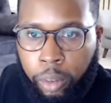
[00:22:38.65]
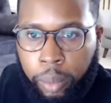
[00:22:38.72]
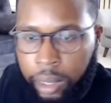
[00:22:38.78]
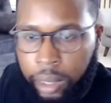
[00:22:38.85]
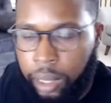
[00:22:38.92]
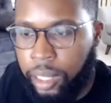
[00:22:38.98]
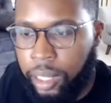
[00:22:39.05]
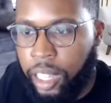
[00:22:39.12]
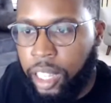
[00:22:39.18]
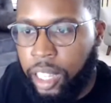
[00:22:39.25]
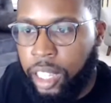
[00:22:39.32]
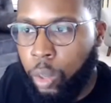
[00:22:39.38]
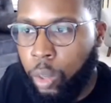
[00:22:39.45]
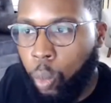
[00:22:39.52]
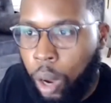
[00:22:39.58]
but
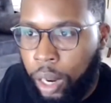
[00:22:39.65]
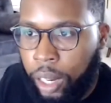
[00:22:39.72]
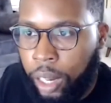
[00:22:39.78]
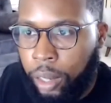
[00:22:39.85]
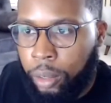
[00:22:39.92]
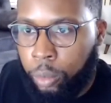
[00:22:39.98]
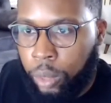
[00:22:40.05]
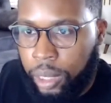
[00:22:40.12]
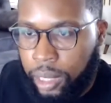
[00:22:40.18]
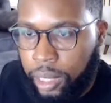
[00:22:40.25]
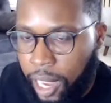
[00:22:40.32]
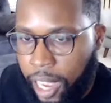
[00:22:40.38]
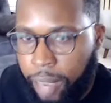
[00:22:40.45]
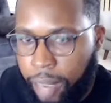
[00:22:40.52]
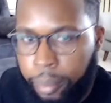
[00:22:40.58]
you want to
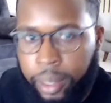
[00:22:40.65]
resign